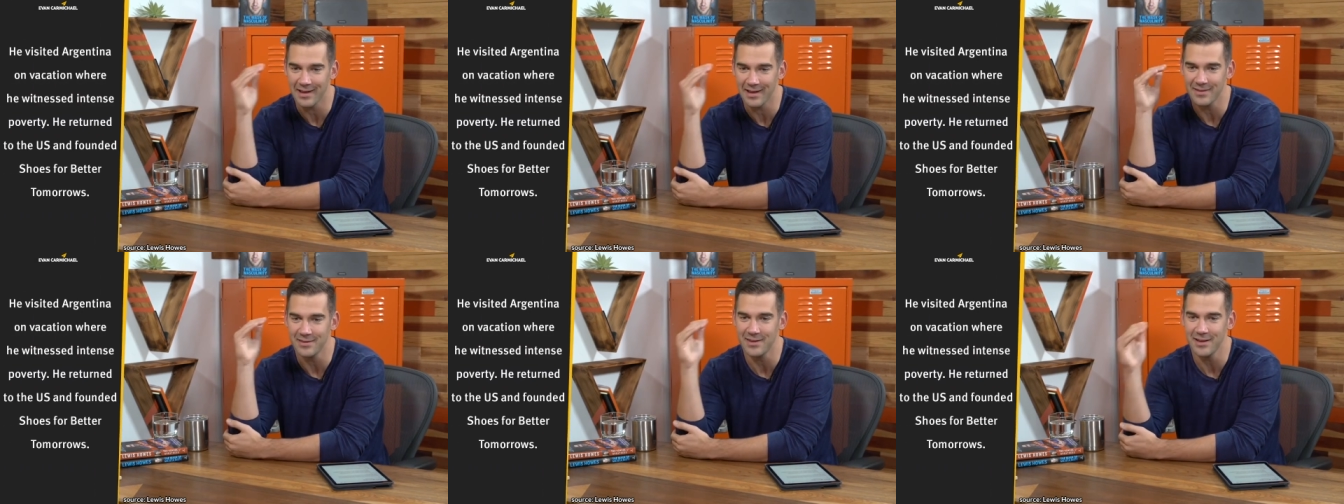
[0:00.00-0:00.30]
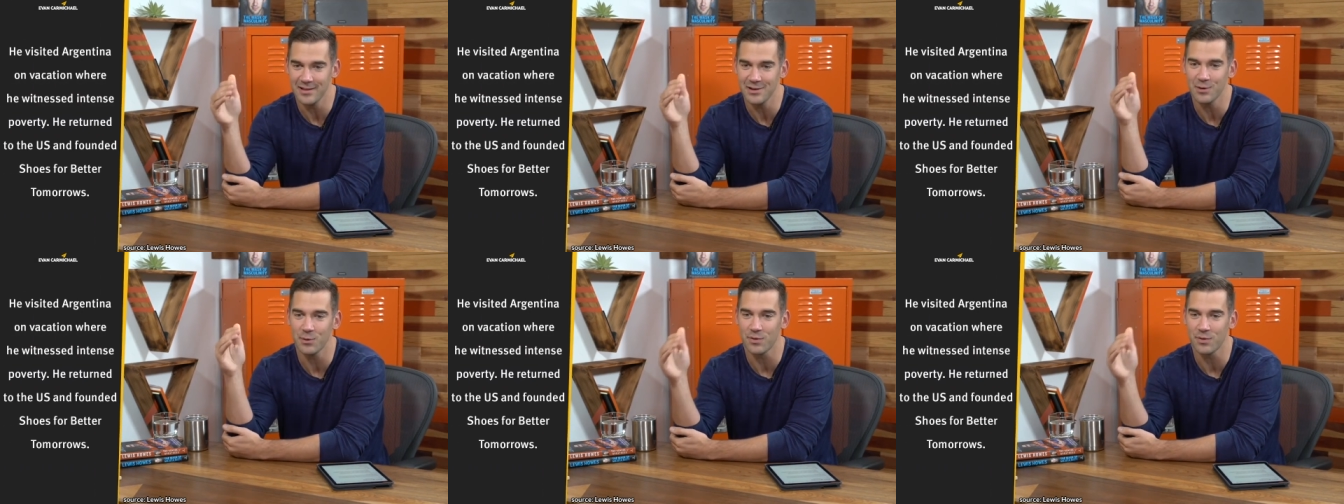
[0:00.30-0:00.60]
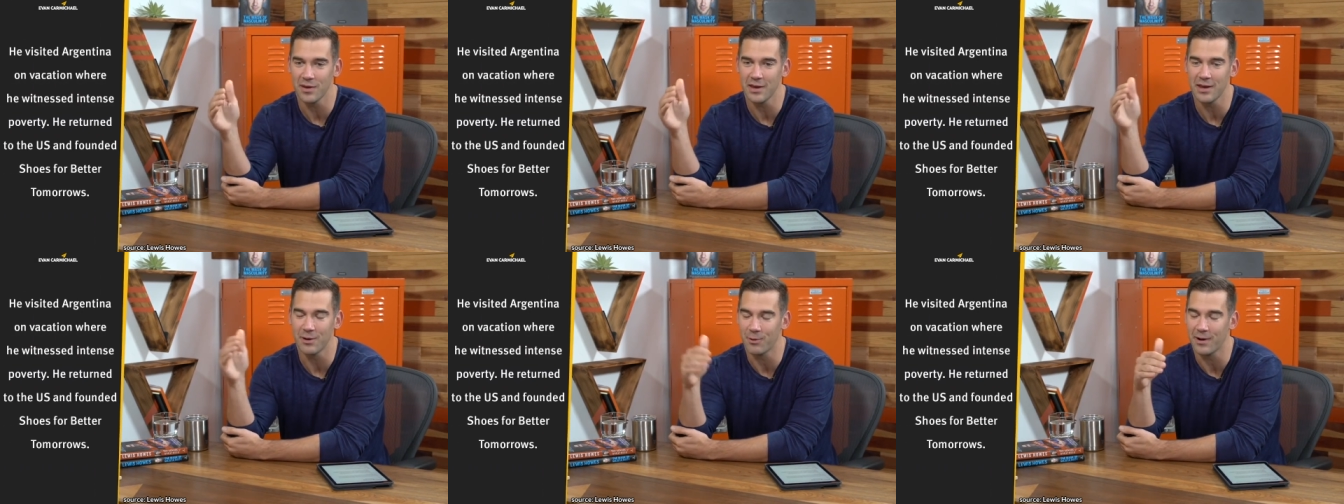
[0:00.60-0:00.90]
And did you
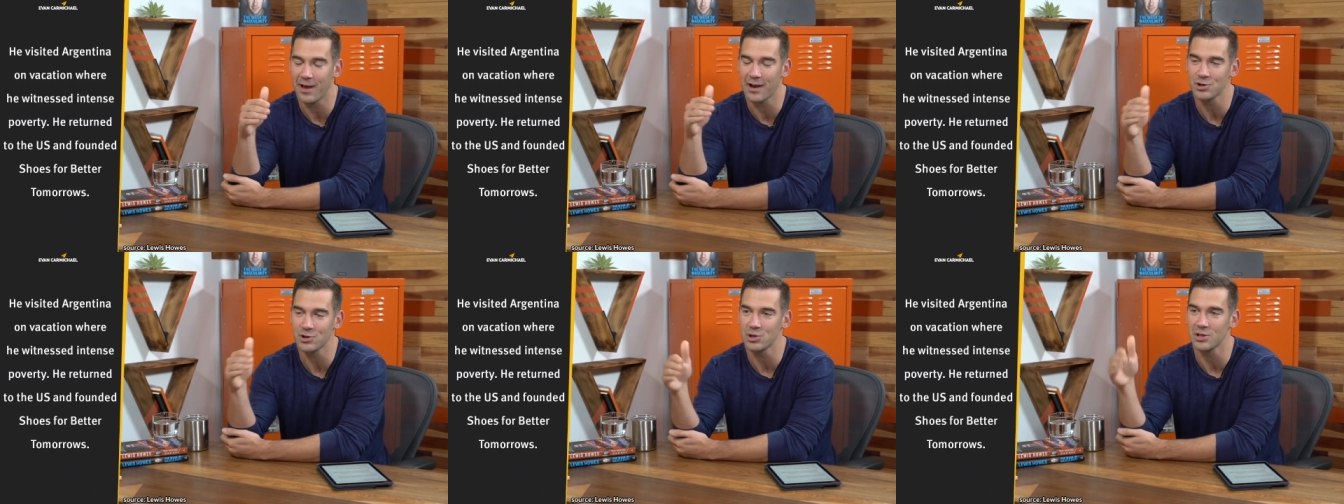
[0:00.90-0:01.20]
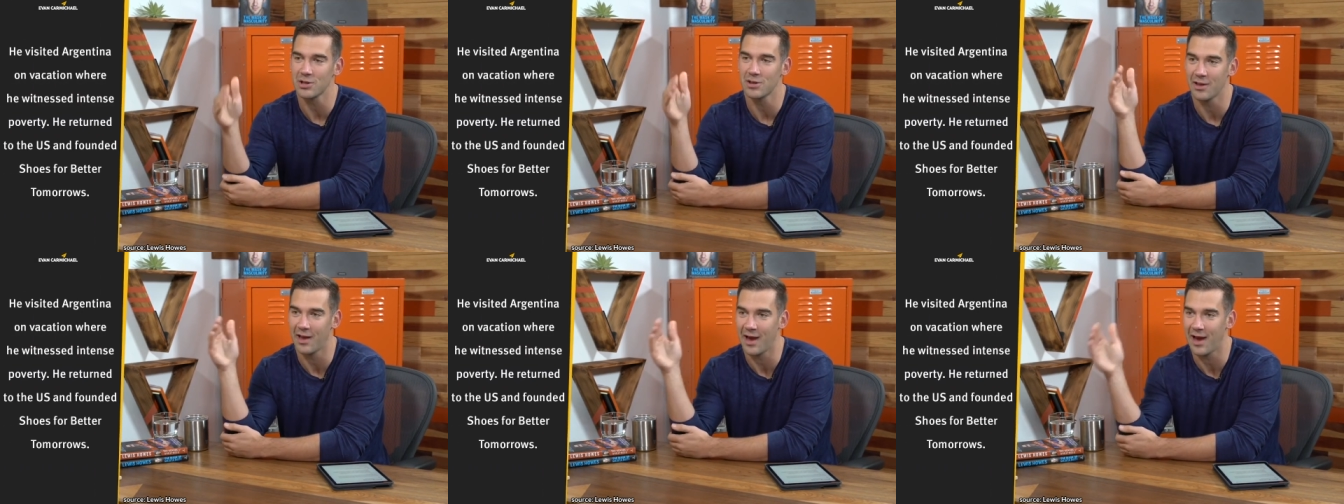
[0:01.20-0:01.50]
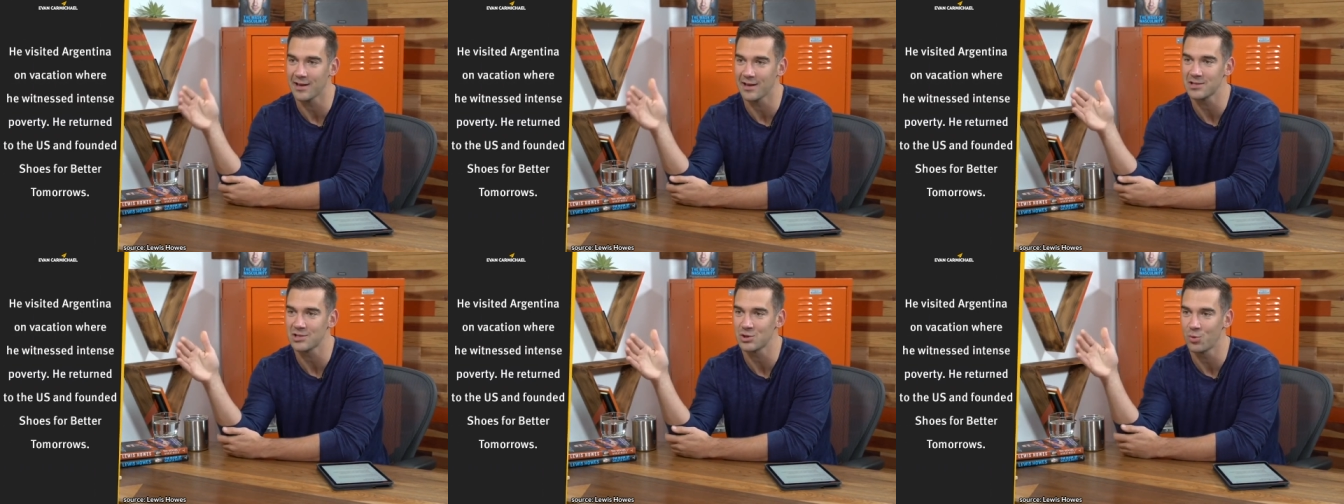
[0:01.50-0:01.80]
think it would actually
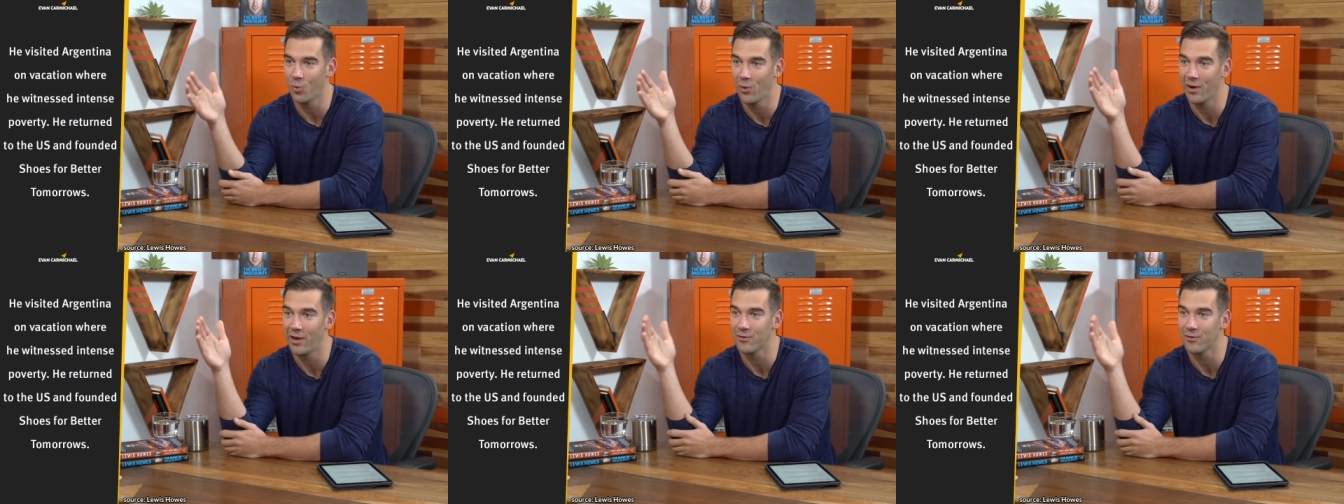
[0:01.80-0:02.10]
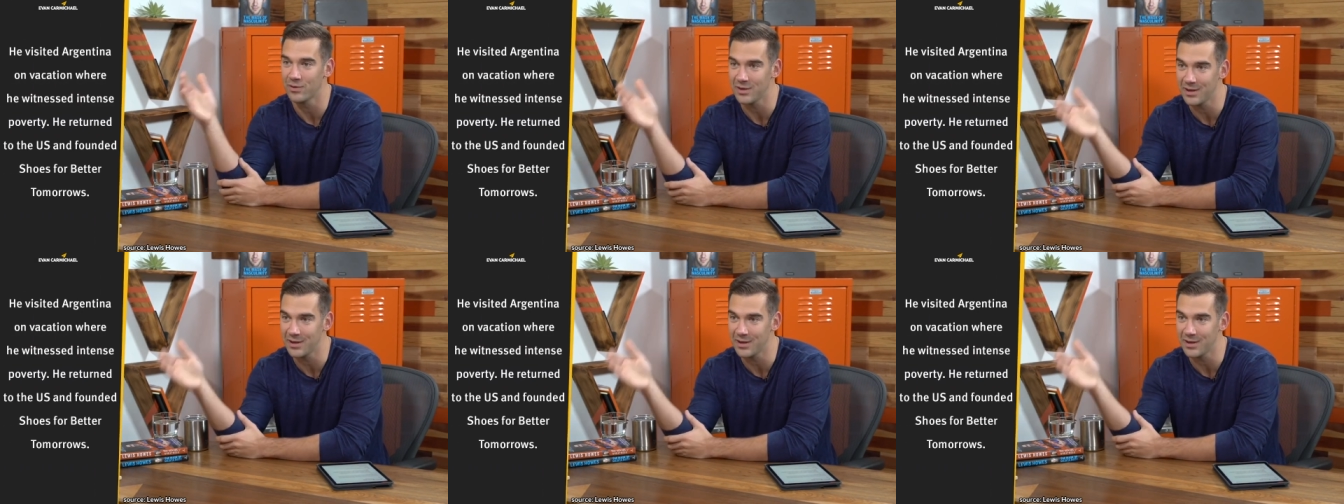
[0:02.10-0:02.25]
last 12